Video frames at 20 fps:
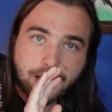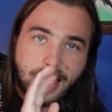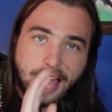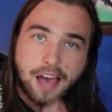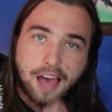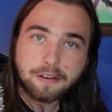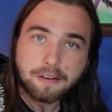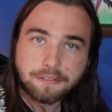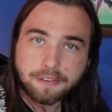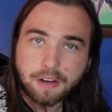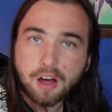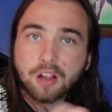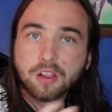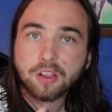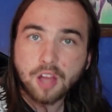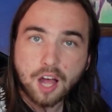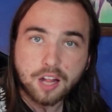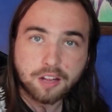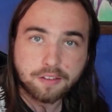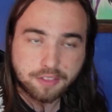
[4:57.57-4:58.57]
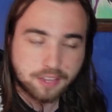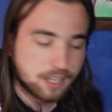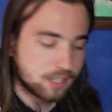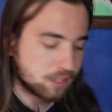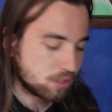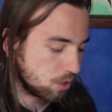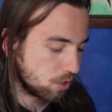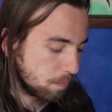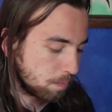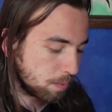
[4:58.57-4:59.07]
have a lot of
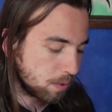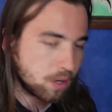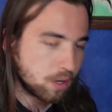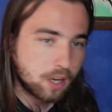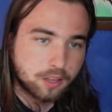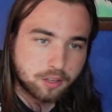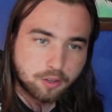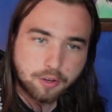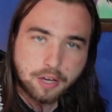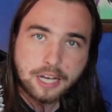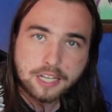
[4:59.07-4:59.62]
things you could put under